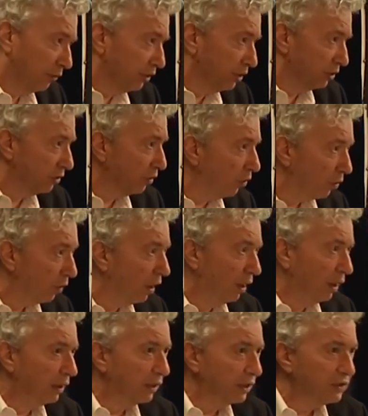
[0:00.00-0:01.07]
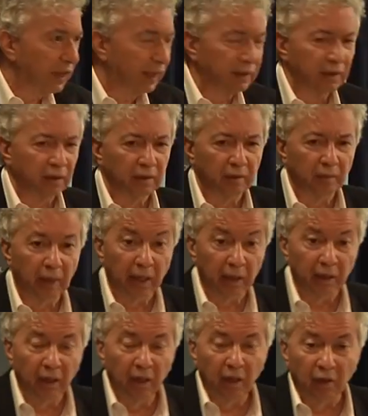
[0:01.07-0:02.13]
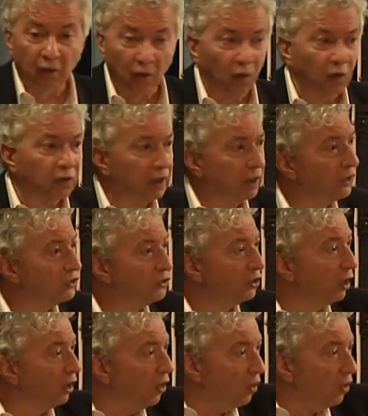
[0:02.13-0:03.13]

this is all decided by colonialists